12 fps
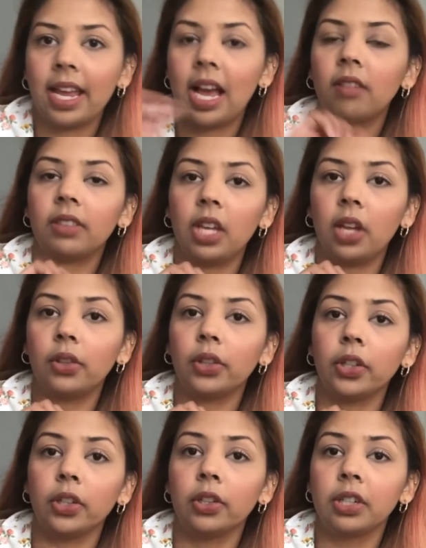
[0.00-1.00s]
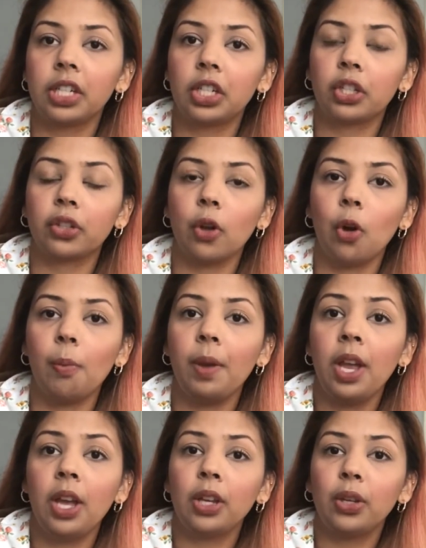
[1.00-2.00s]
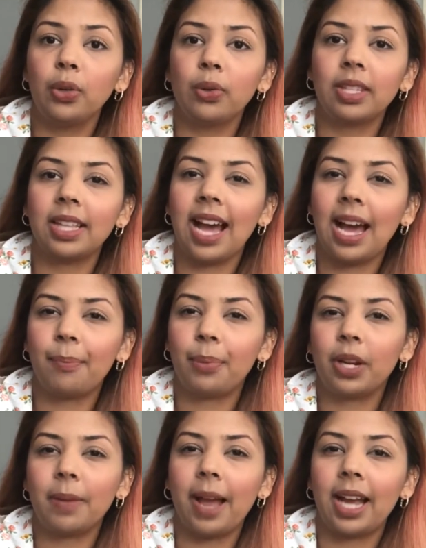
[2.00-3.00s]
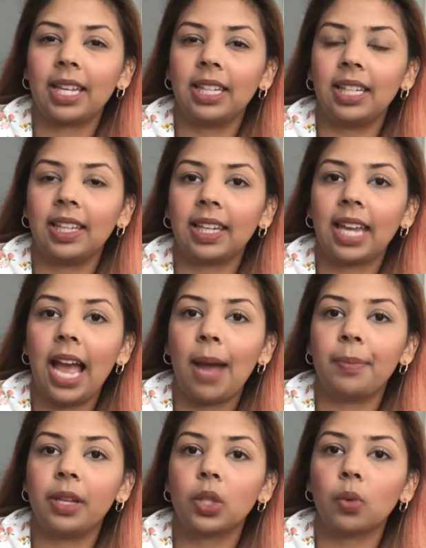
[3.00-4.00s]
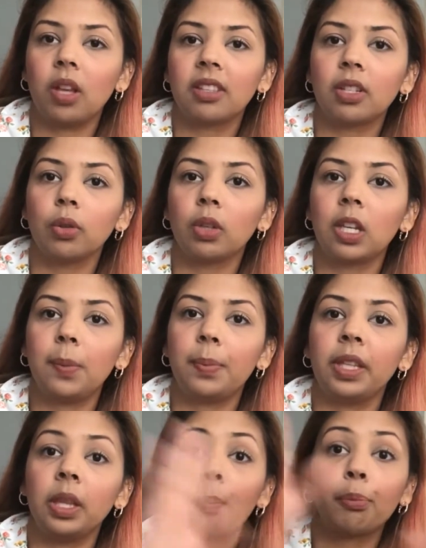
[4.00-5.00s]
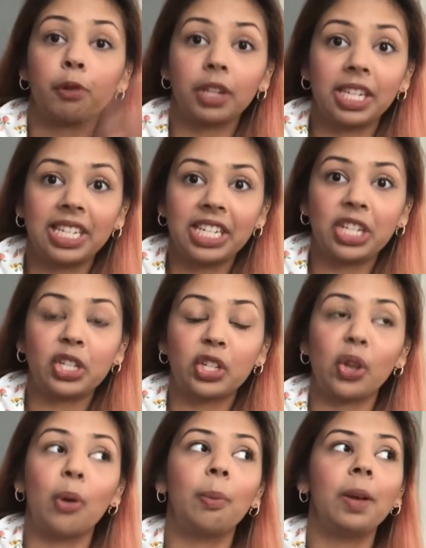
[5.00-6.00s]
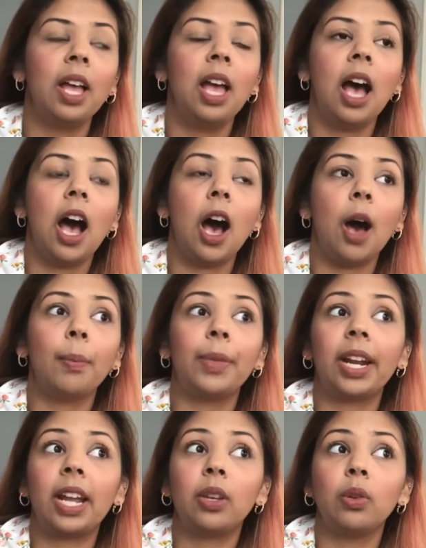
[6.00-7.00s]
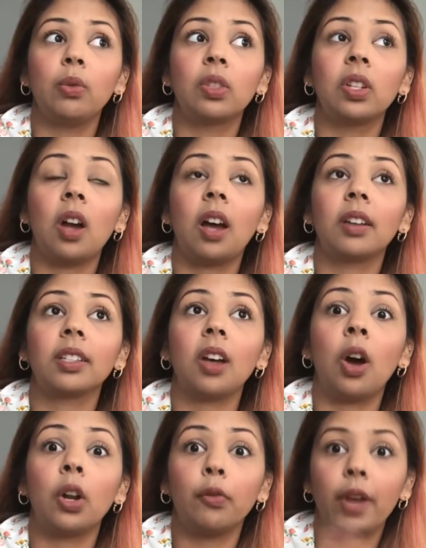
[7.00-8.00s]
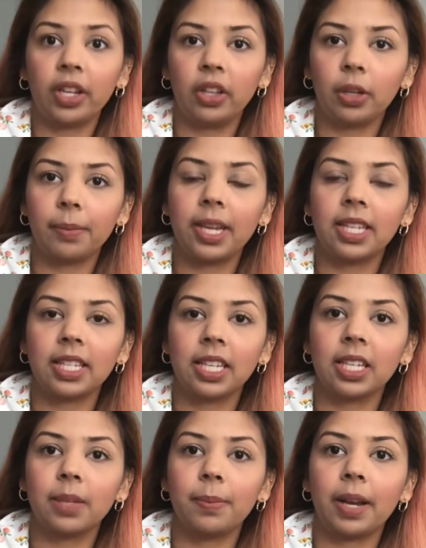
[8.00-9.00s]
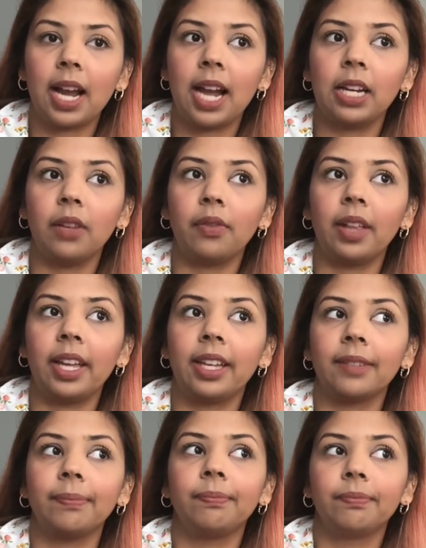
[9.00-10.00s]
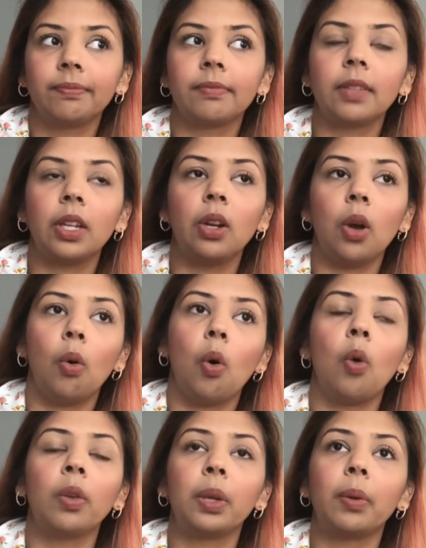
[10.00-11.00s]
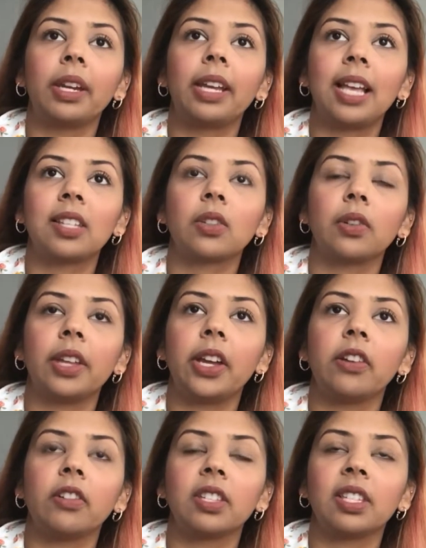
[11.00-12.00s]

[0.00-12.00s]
out the other dish soap, use that, put it back into the cabinets while still keeping the pretty dish soap that I use not on a regular basis, but kind of like, only when guests are there,